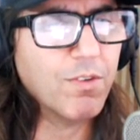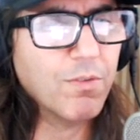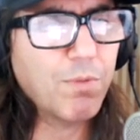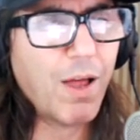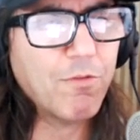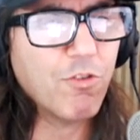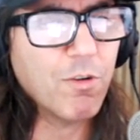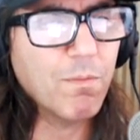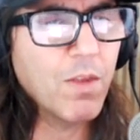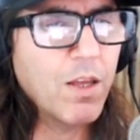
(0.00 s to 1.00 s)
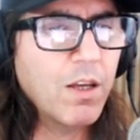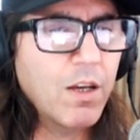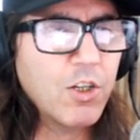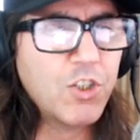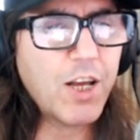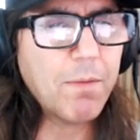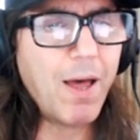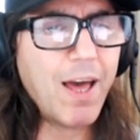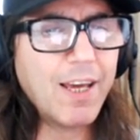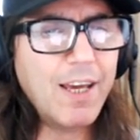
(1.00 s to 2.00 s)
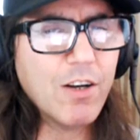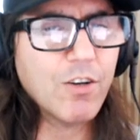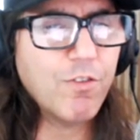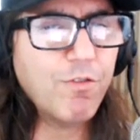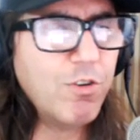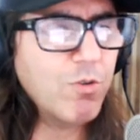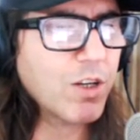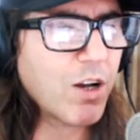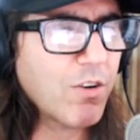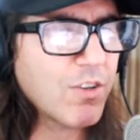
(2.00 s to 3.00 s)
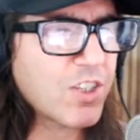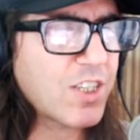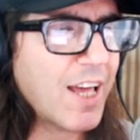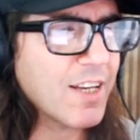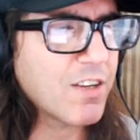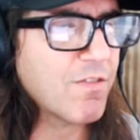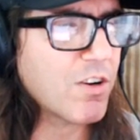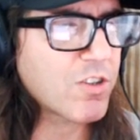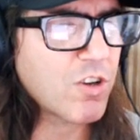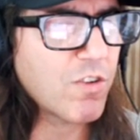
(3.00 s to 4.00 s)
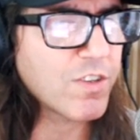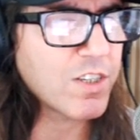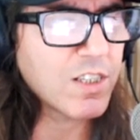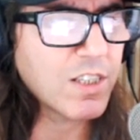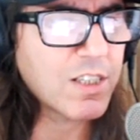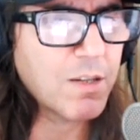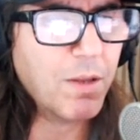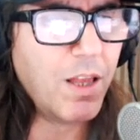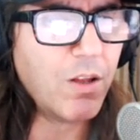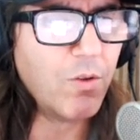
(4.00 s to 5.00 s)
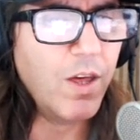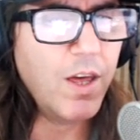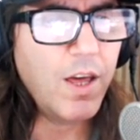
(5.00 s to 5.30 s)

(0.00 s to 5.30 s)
Platform. Check back here to view the current status of our services listed below.